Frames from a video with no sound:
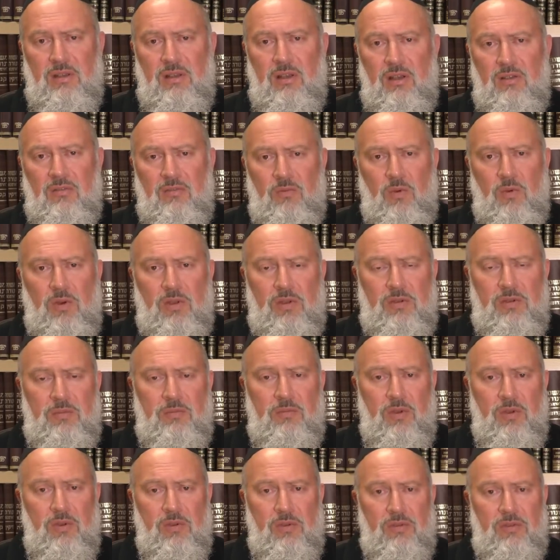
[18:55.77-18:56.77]
of what
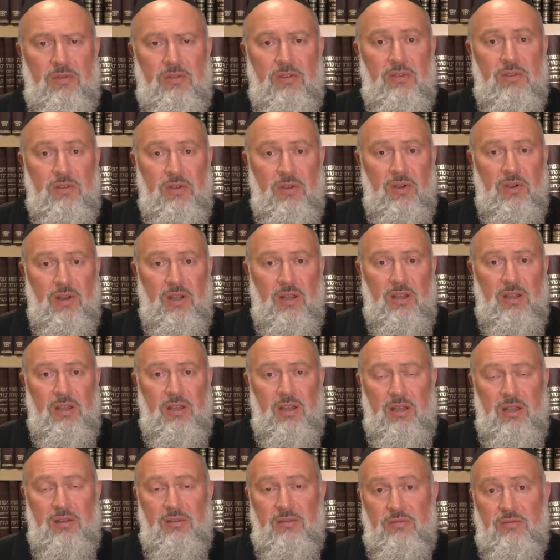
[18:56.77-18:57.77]
both the Torah
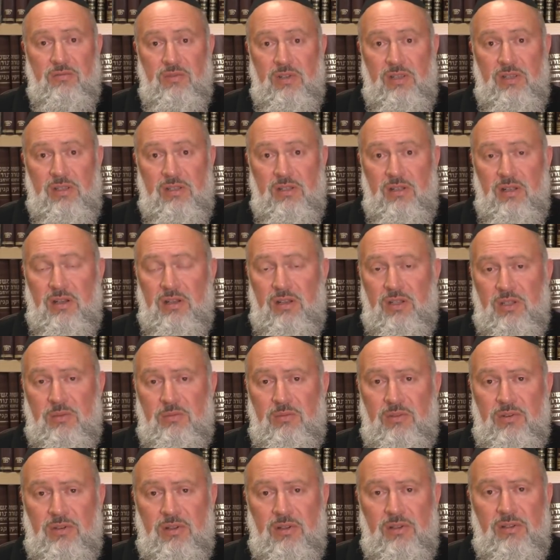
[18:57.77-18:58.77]
and reason and
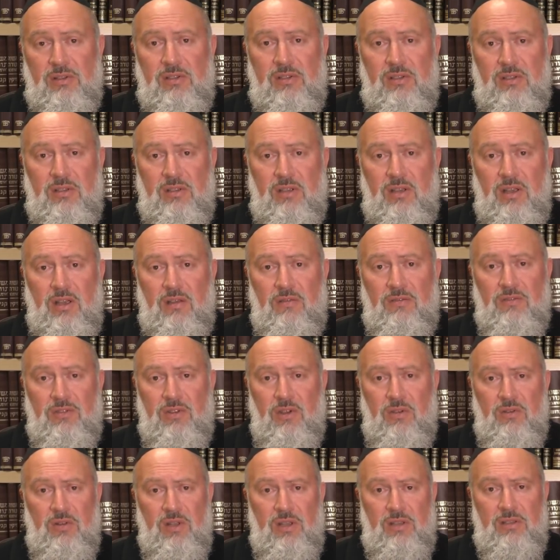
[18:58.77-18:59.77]
experience have
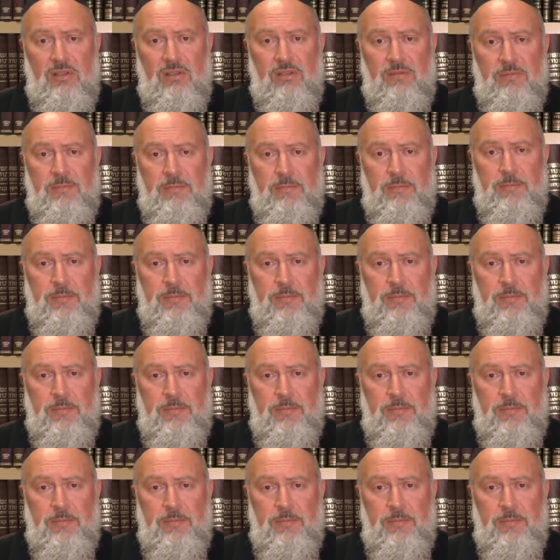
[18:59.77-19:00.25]
shown us.